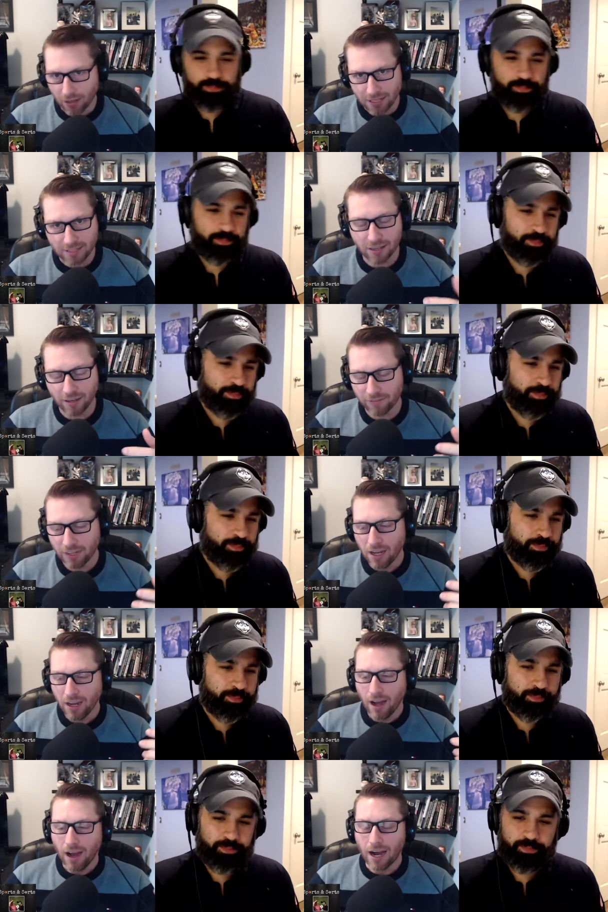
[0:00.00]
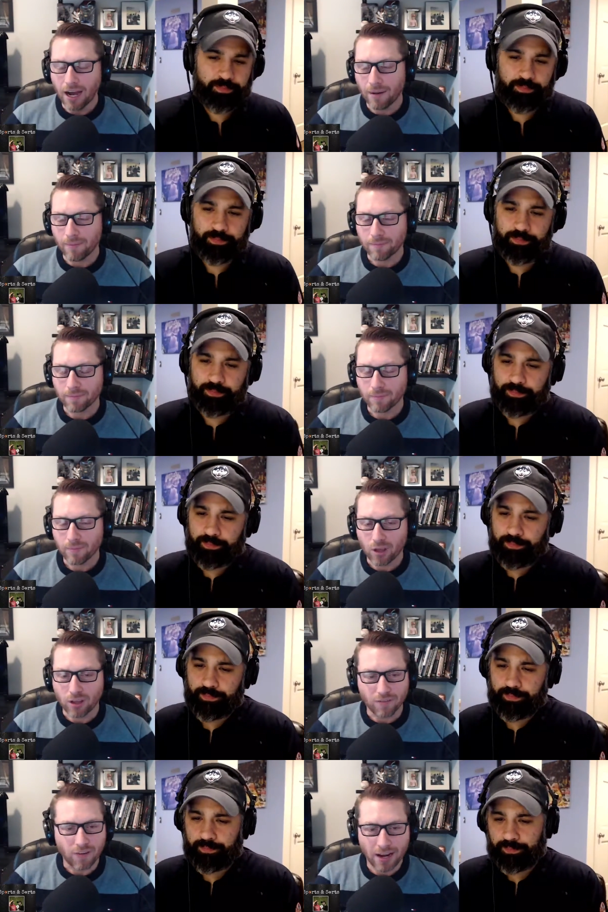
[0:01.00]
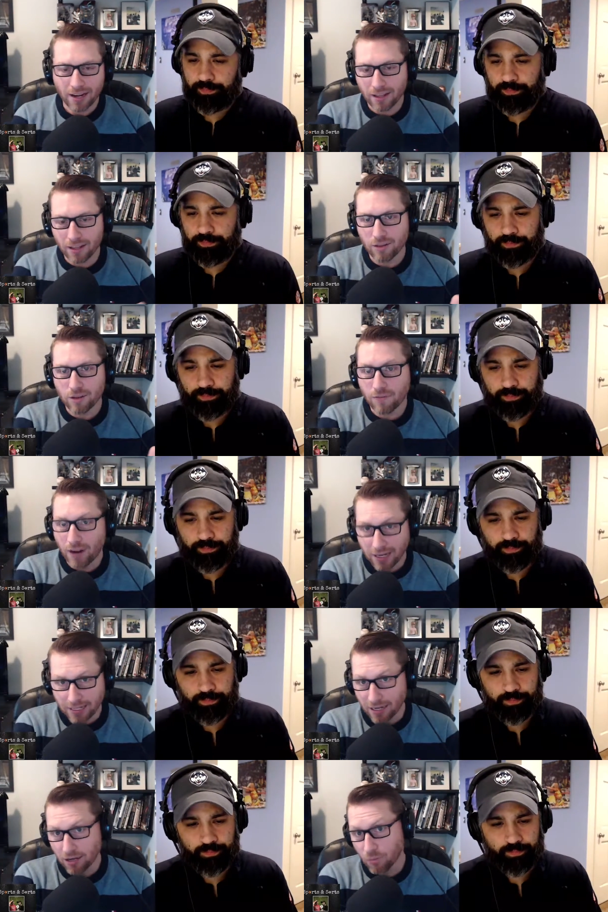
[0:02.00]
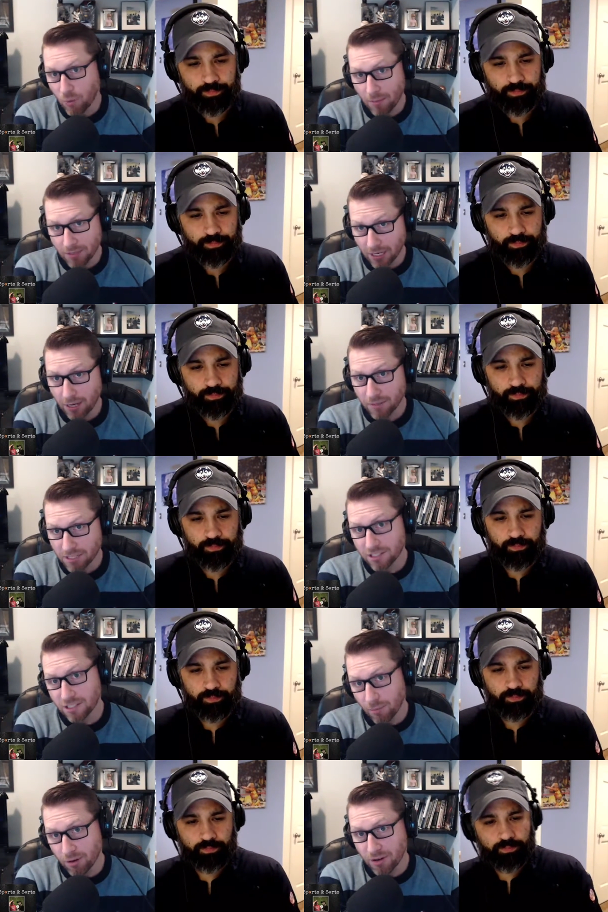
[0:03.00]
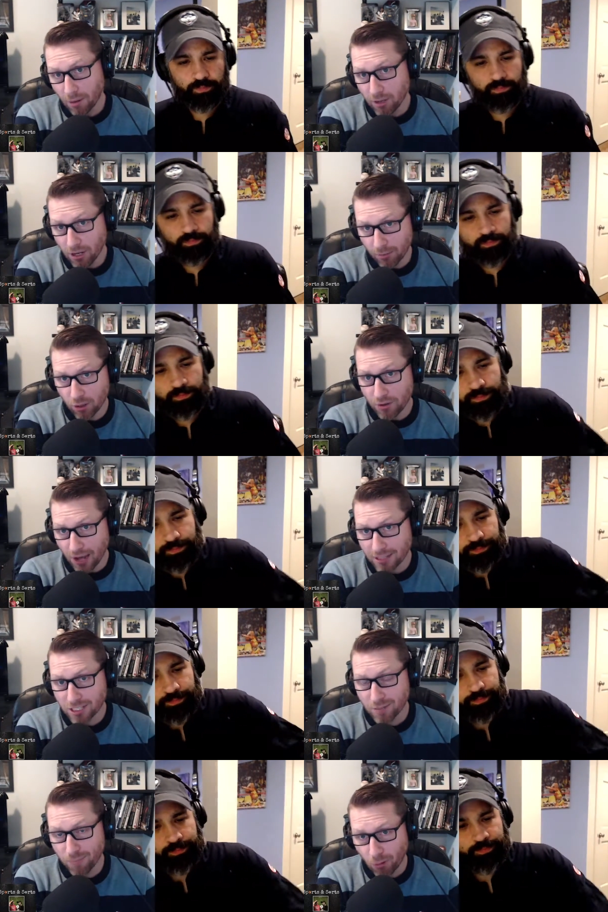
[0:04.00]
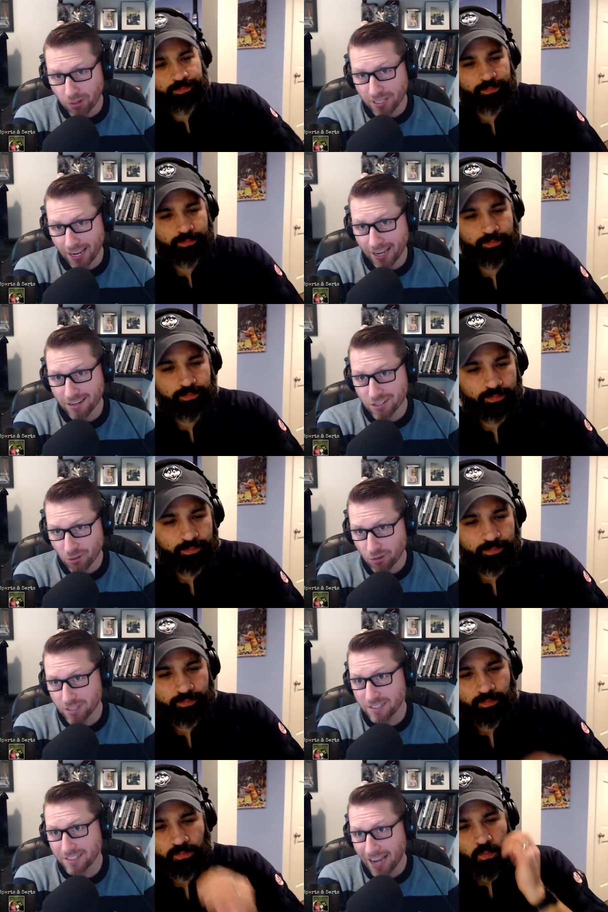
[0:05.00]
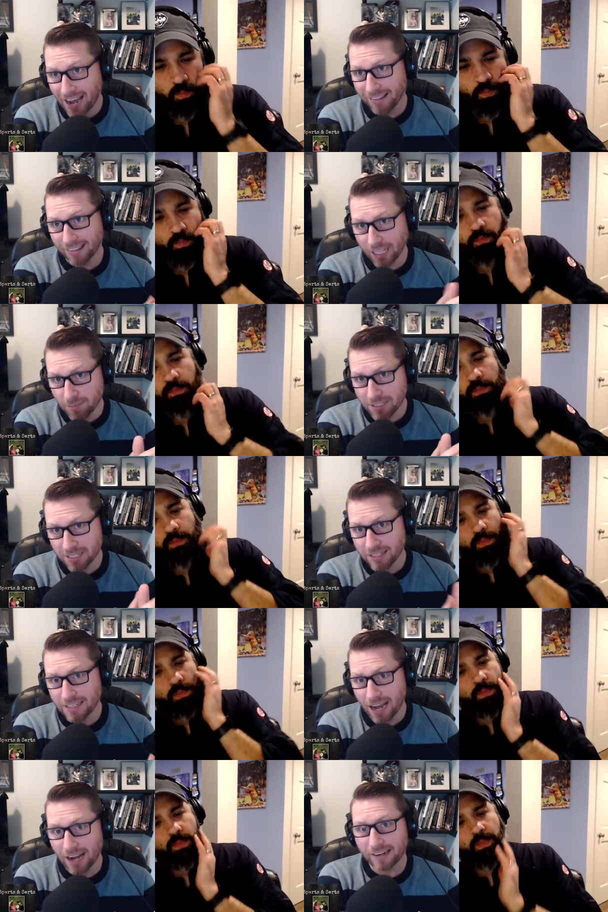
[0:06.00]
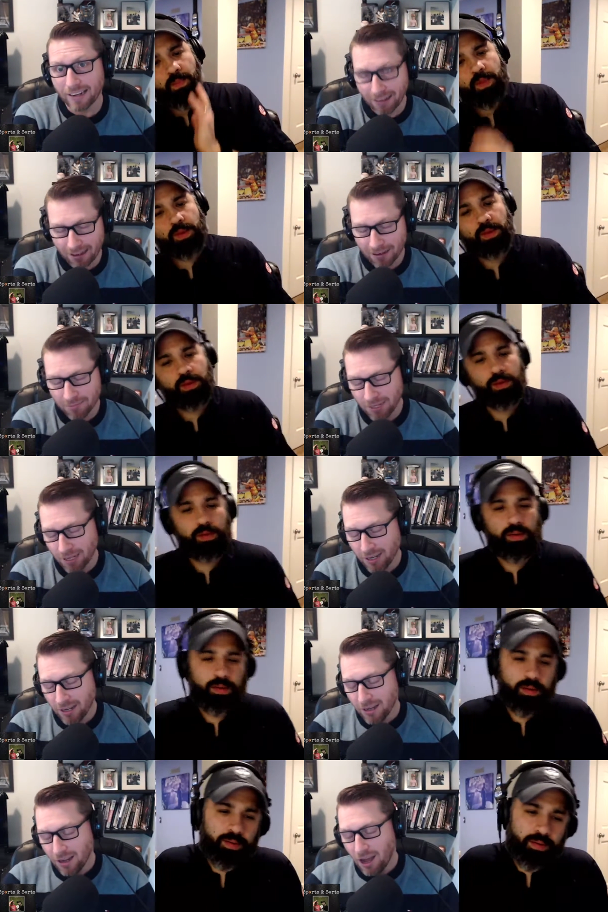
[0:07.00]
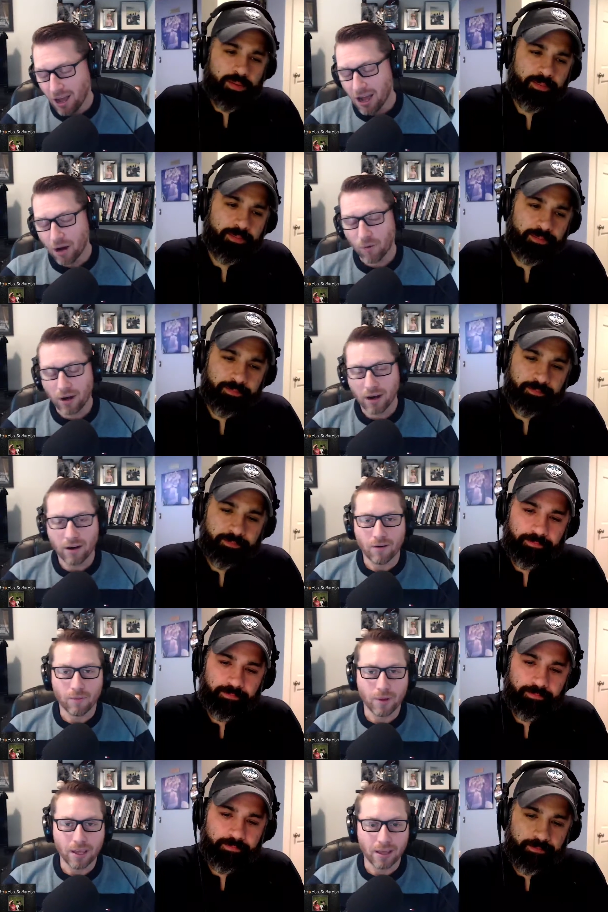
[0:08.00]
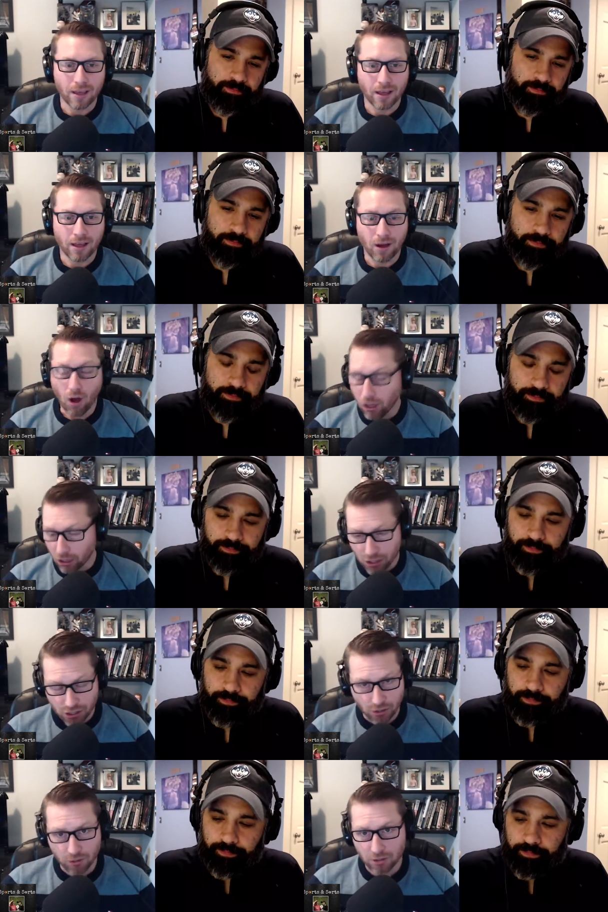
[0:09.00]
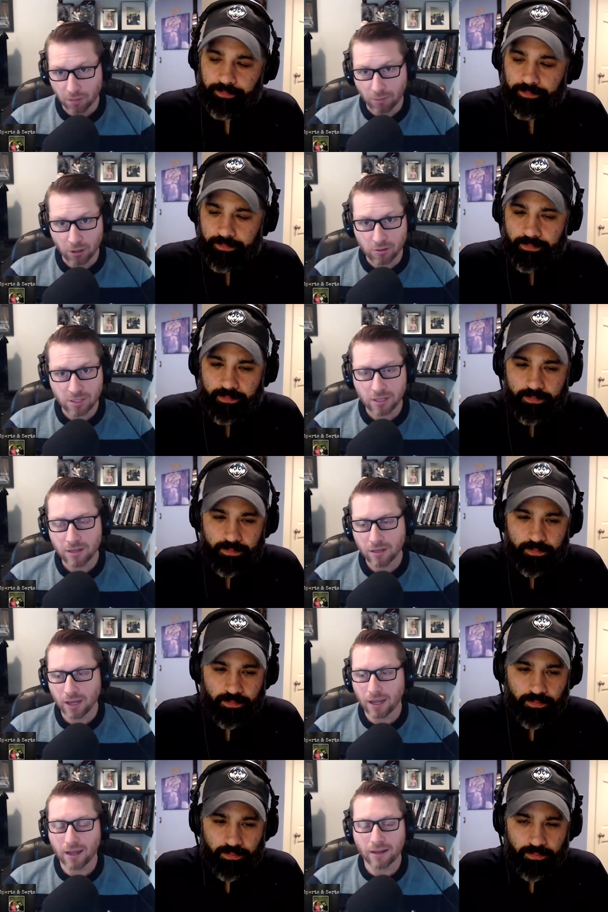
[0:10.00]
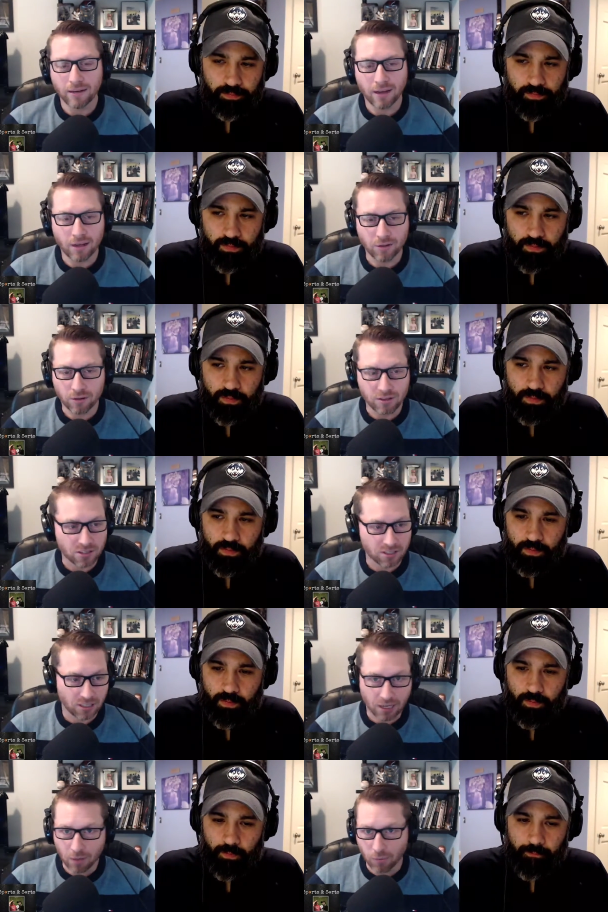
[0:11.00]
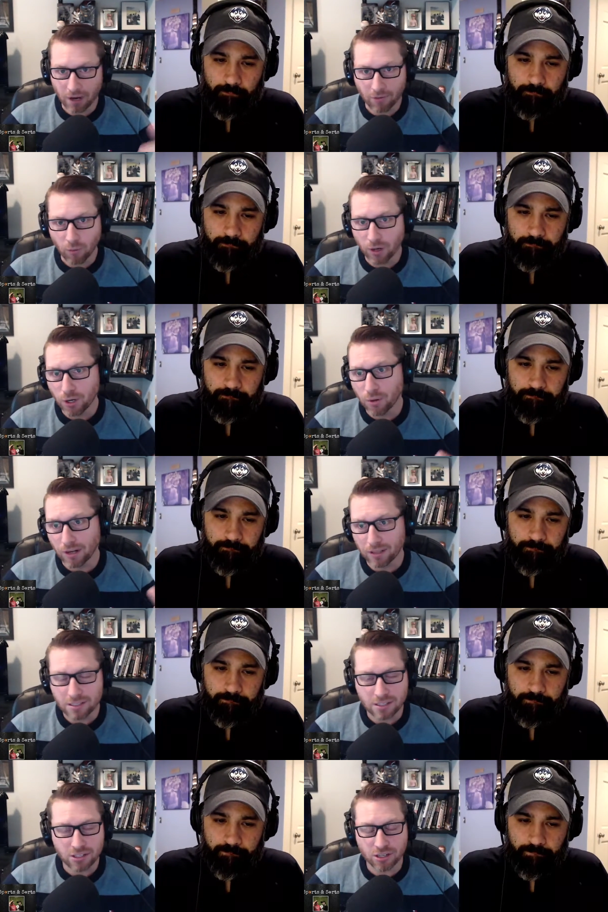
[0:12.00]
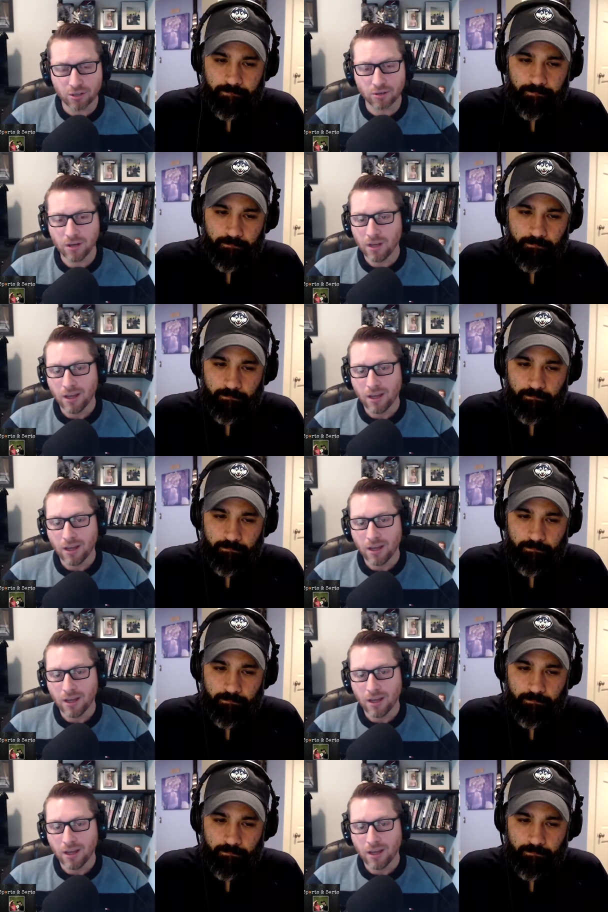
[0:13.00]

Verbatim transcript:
Speaker 1: all that stuff. You can find it. You can find us at our website, which is www.sportsandsorts.libsyn.com. Where we all our shows are posted, and you can just click on whatever one you want to listen to,